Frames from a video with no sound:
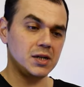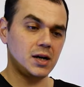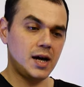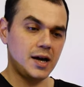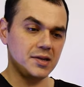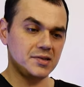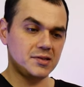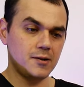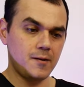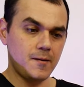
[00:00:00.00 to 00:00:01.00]

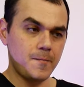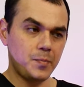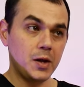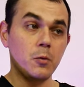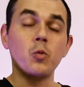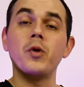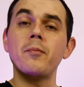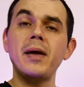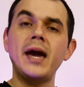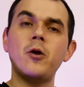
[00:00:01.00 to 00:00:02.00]
because when
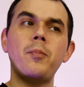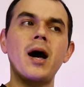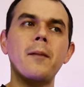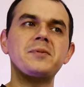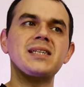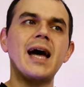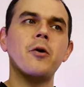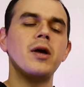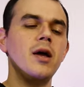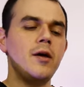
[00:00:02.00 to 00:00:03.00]
the panel pops
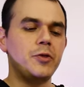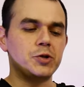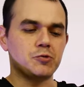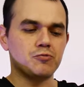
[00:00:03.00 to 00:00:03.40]
out, there's